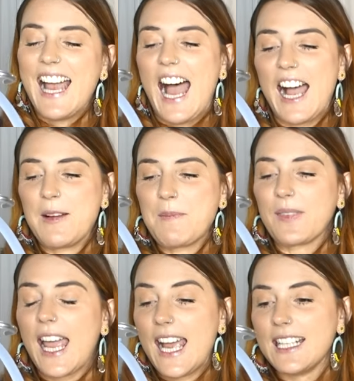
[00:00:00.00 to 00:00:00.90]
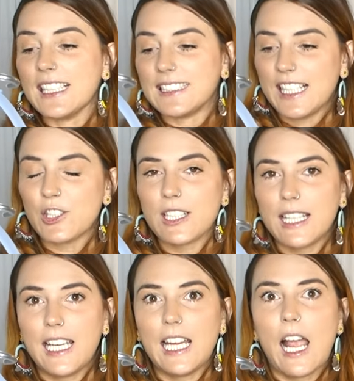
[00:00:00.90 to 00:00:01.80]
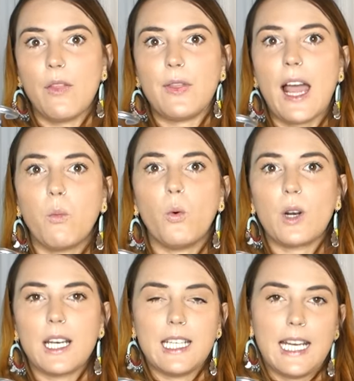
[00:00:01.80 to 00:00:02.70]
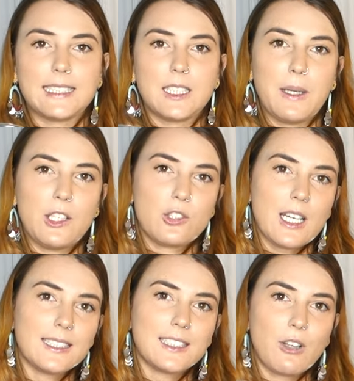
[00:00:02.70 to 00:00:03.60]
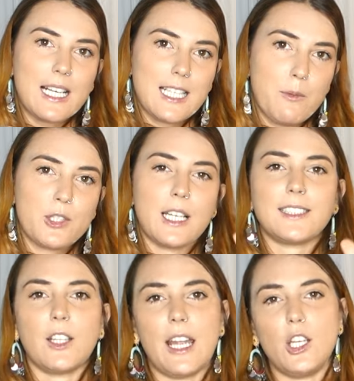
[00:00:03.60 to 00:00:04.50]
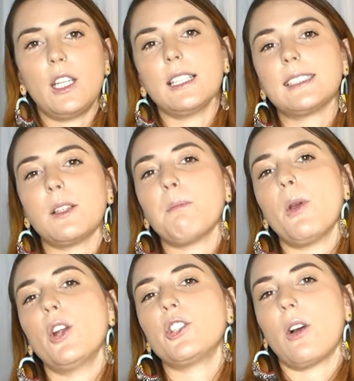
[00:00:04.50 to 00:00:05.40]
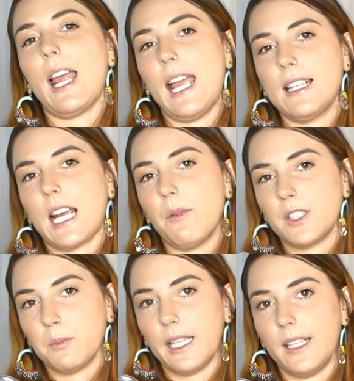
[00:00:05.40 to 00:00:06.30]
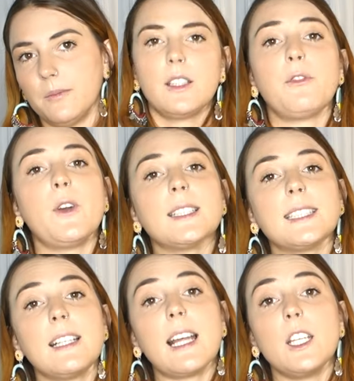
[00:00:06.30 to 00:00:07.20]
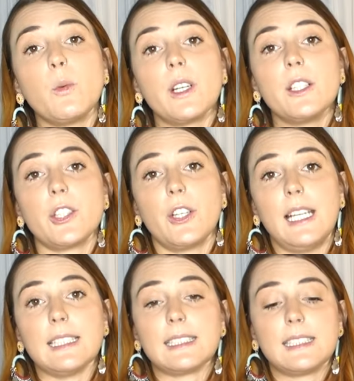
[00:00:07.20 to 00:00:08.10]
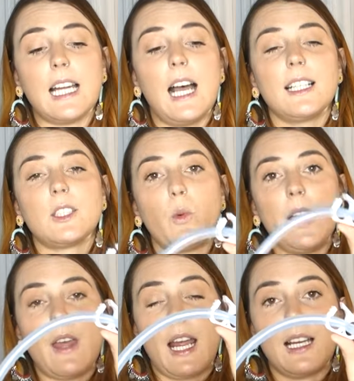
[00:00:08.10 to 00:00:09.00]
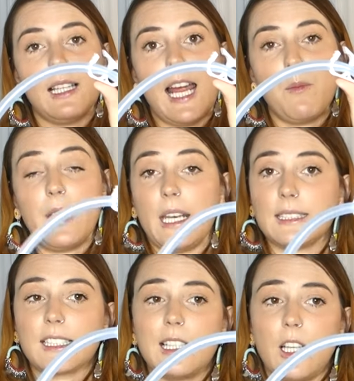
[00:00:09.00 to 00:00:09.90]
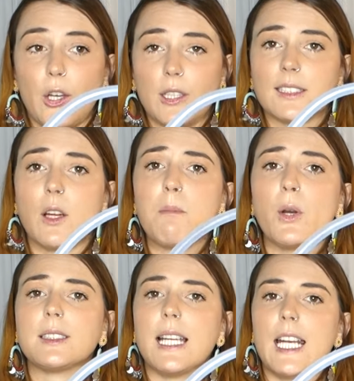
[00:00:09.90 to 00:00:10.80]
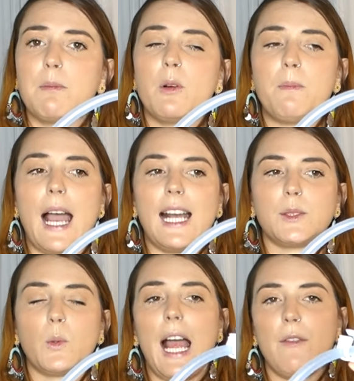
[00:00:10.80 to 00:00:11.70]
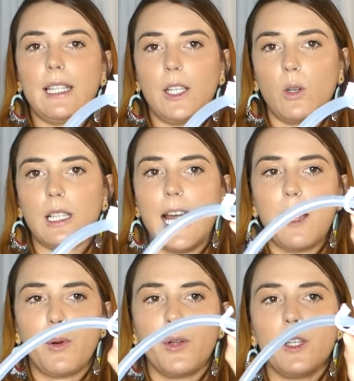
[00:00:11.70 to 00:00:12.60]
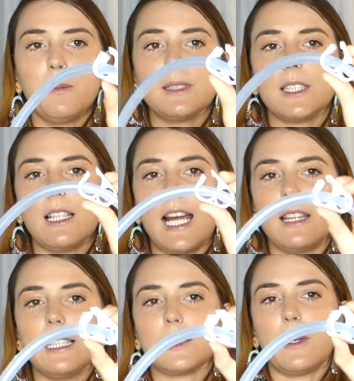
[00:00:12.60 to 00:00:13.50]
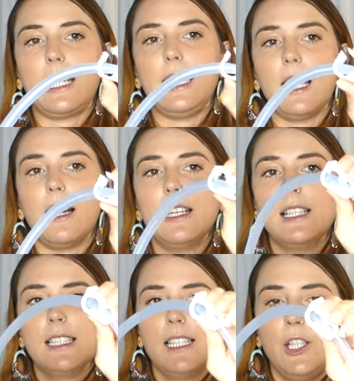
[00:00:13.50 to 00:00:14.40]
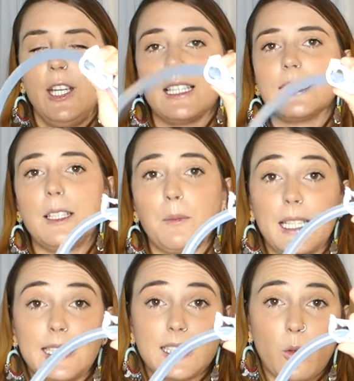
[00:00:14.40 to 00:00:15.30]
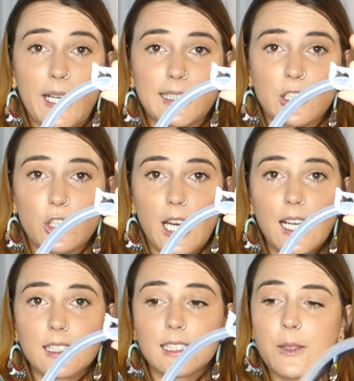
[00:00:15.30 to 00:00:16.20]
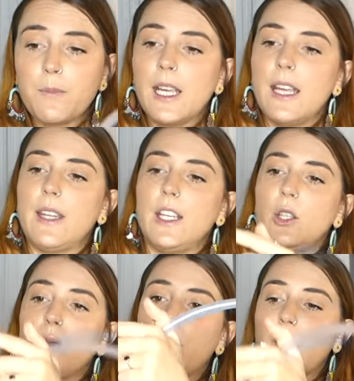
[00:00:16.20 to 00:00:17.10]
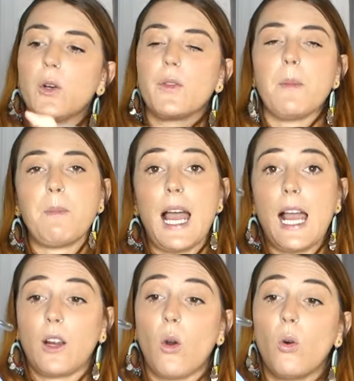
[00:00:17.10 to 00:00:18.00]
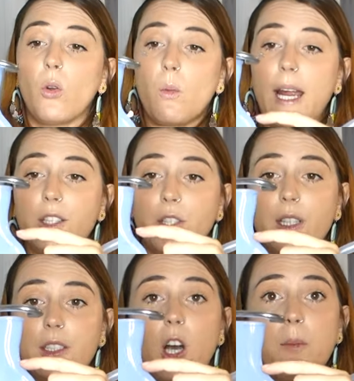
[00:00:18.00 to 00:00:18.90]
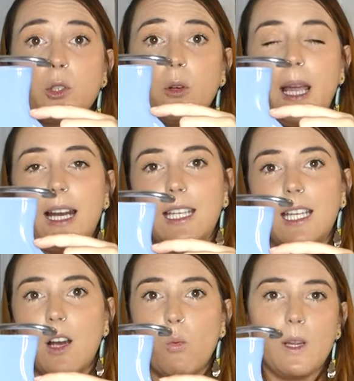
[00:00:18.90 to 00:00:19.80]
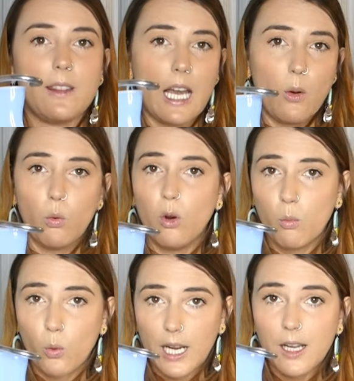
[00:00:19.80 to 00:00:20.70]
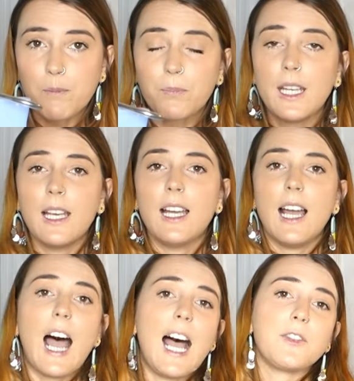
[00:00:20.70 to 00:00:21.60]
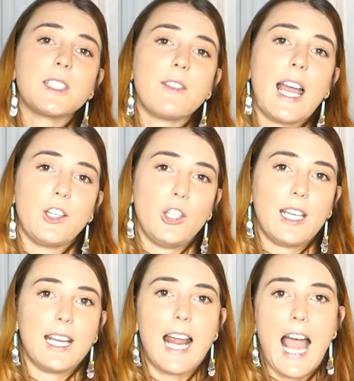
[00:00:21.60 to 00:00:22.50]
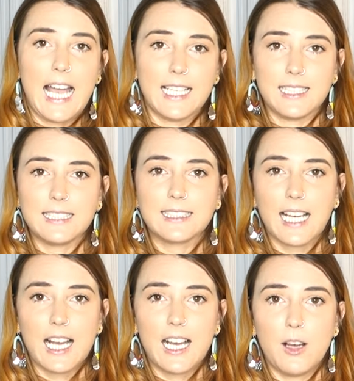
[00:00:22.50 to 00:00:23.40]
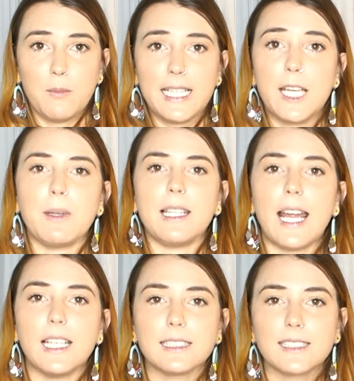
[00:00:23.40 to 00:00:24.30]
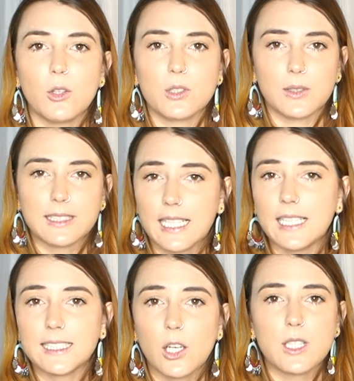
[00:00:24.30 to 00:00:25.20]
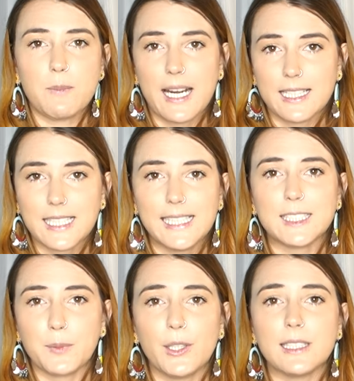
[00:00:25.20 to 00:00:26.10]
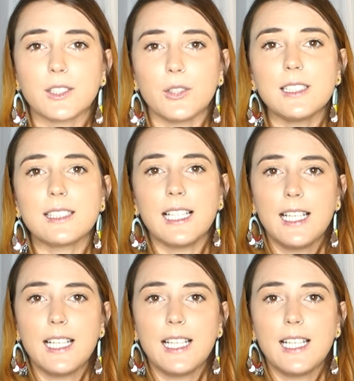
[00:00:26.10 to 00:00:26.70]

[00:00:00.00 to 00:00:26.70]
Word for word: Um, and essentially, that water needs to be just the right temperature so that you can submerge your hand comfortably. The first thing that you want to do is start with a clamp that is closed. So most enema bags will have a little clamp on them. So like this one here, you can simply squeeze it shut. Then you fill the bag all the way to the top to about here with that warm water. After that, you can add some Himalayan salt or sea salt, about a teaspoon is good.